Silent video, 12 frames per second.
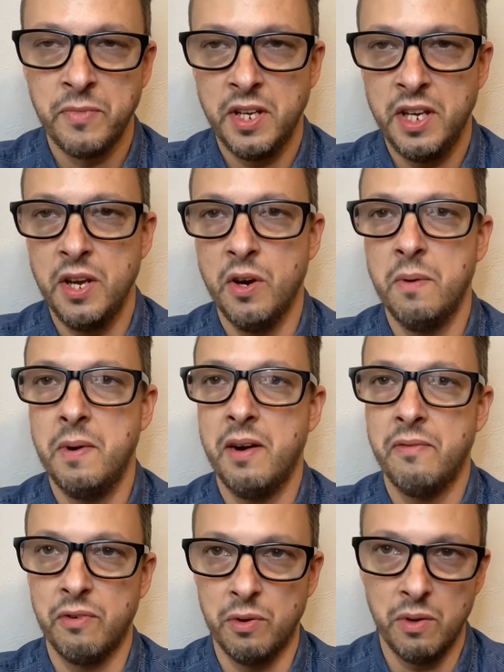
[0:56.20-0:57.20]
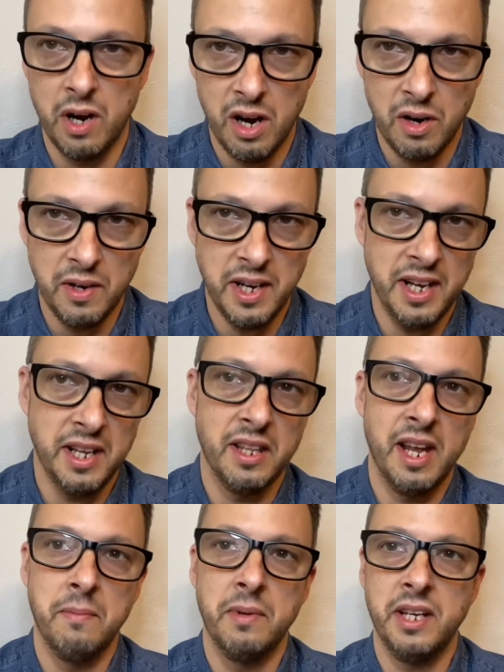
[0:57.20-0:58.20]
You know about Ferrari and
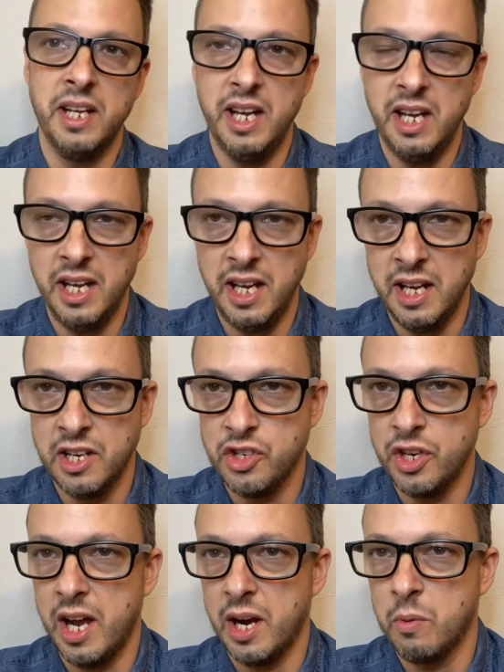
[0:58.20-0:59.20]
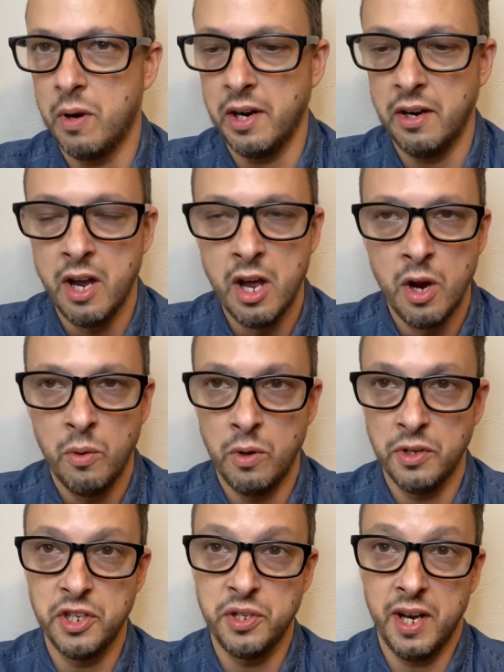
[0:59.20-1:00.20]
Lamborghini and Jaguar.
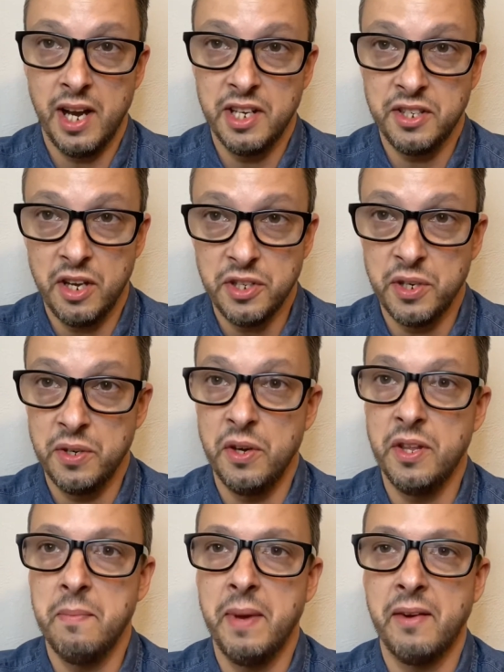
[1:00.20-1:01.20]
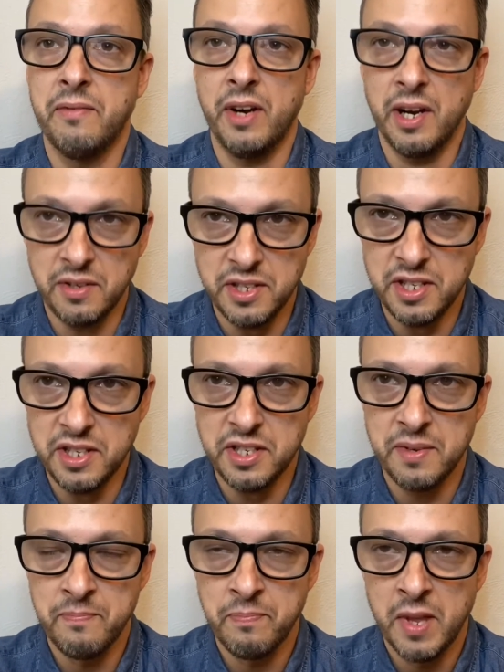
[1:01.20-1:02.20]
Well, did you guys also know they make
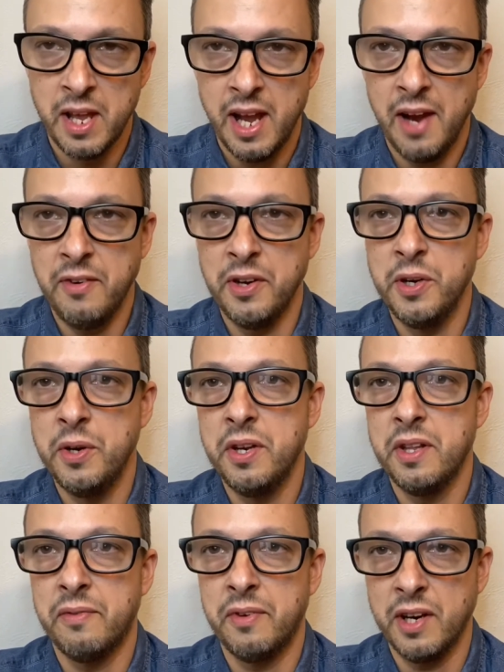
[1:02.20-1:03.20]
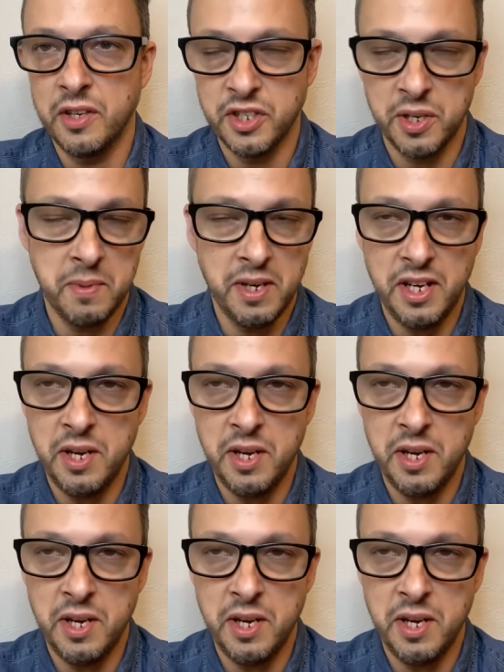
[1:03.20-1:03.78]
fragrances? If you're new to the fragrance community, you